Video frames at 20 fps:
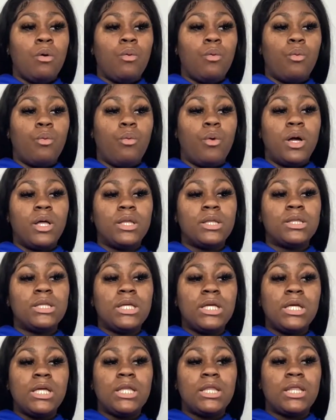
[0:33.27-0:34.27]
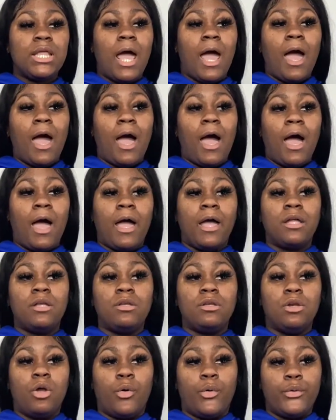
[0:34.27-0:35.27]
one thing that I
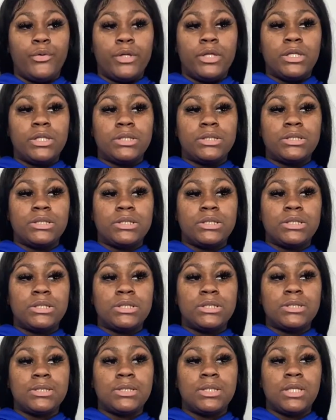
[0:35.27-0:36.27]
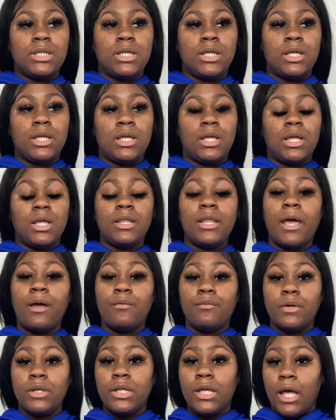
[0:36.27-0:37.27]
noticed
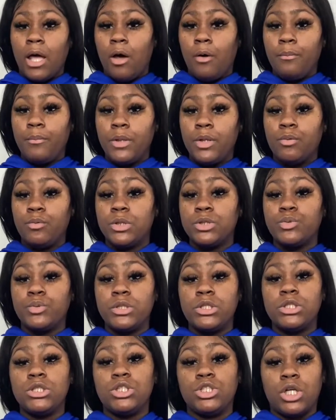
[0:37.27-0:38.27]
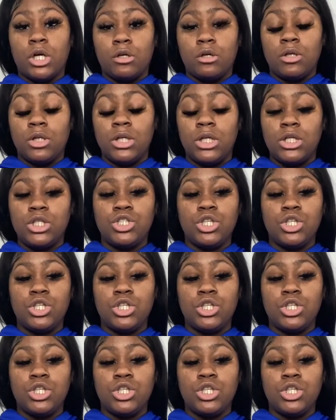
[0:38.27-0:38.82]
that really helped me was with journaling.